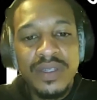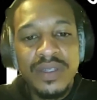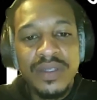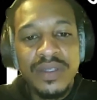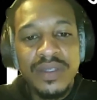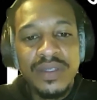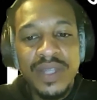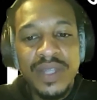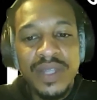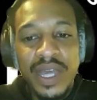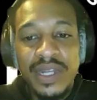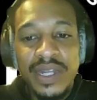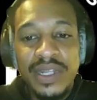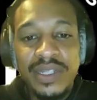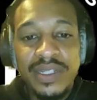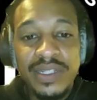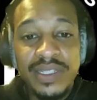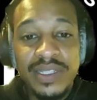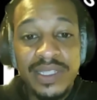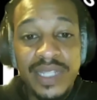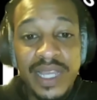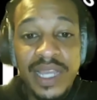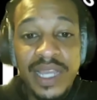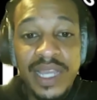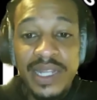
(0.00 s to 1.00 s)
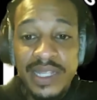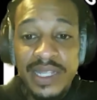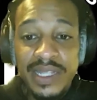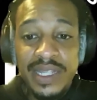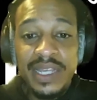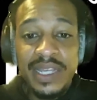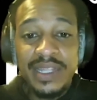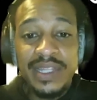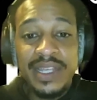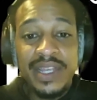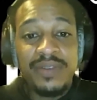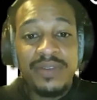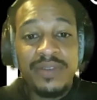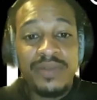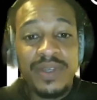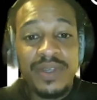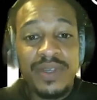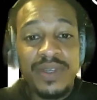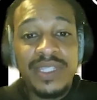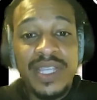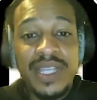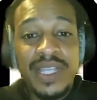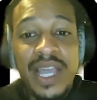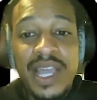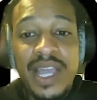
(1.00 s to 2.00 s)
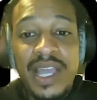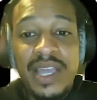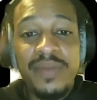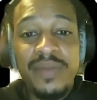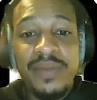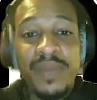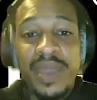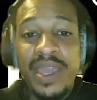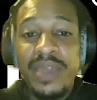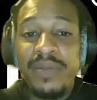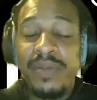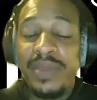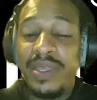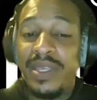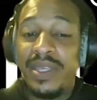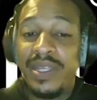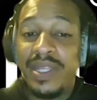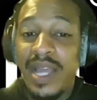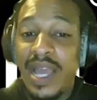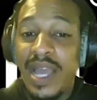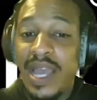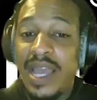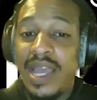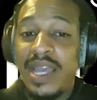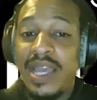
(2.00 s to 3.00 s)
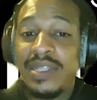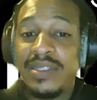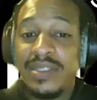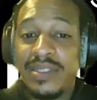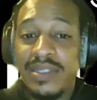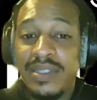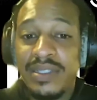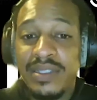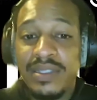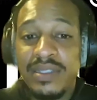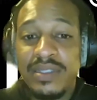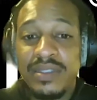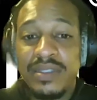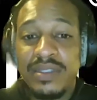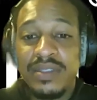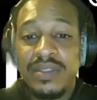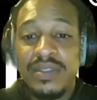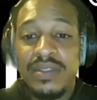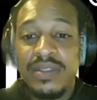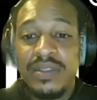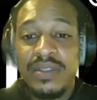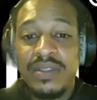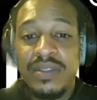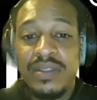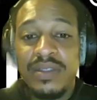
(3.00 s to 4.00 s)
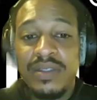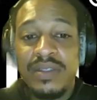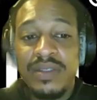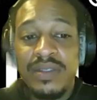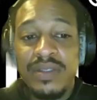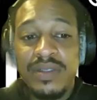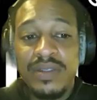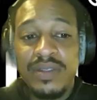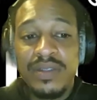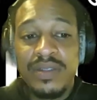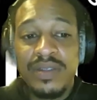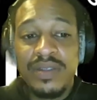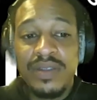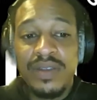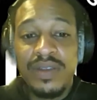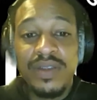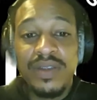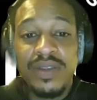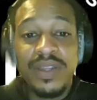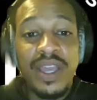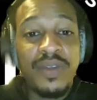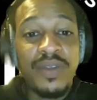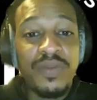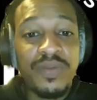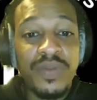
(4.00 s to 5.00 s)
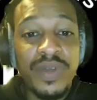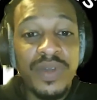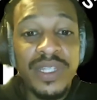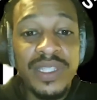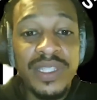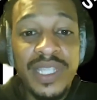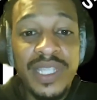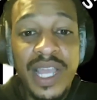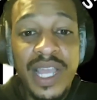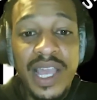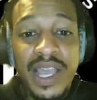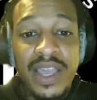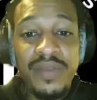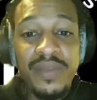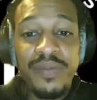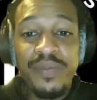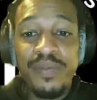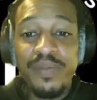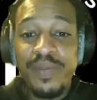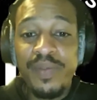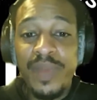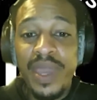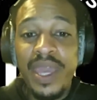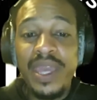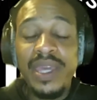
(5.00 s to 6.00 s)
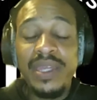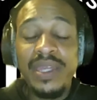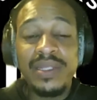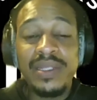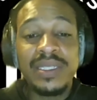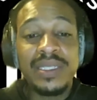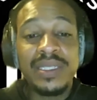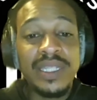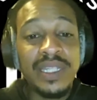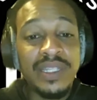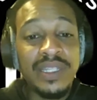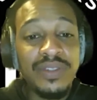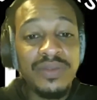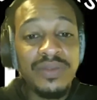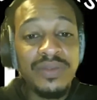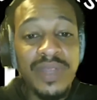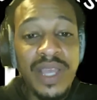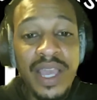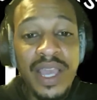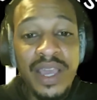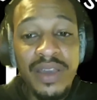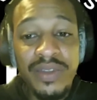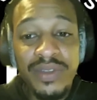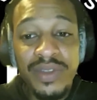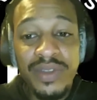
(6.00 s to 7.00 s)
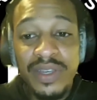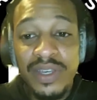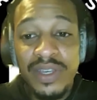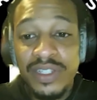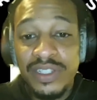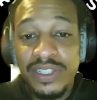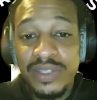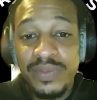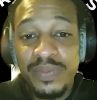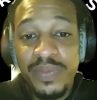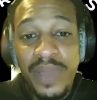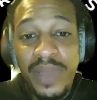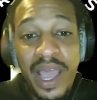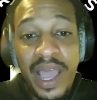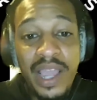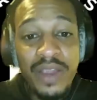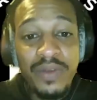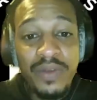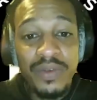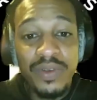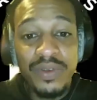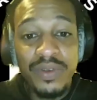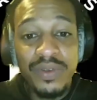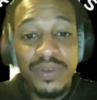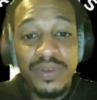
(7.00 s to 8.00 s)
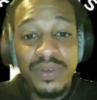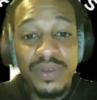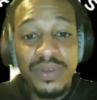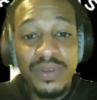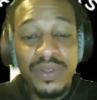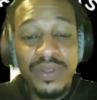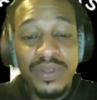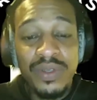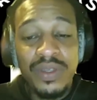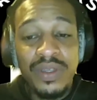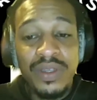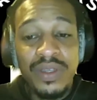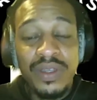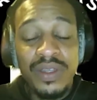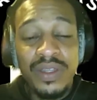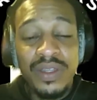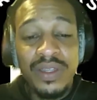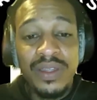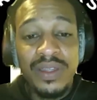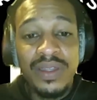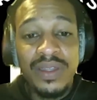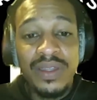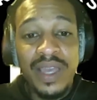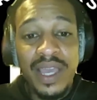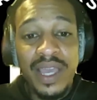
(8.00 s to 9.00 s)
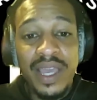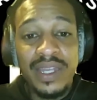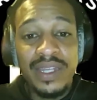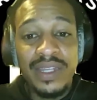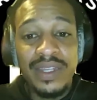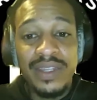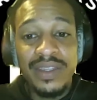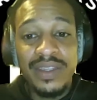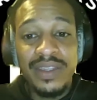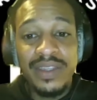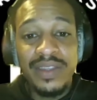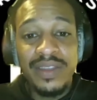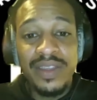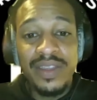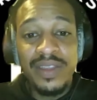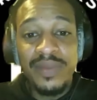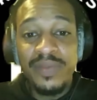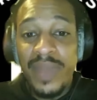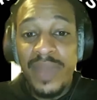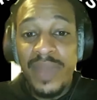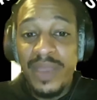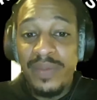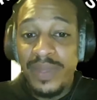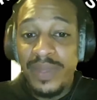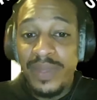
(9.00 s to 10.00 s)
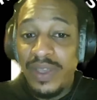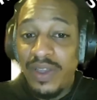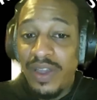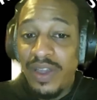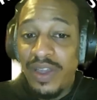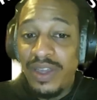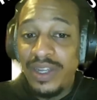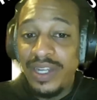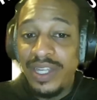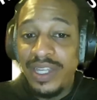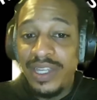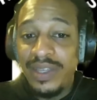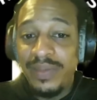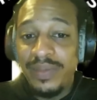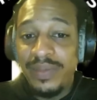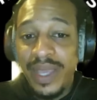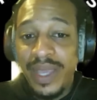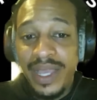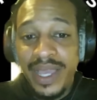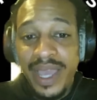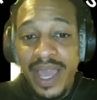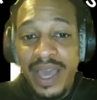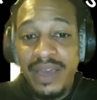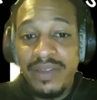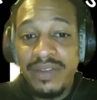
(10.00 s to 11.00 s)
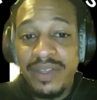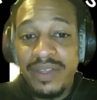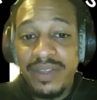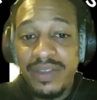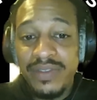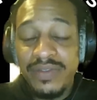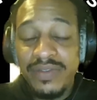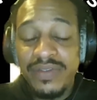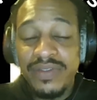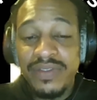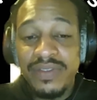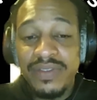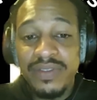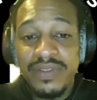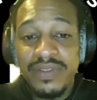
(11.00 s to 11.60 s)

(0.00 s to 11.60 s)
Not understanding that that one time may be your last. Or that one time may send you down a spiral that it may be hard to get back out of.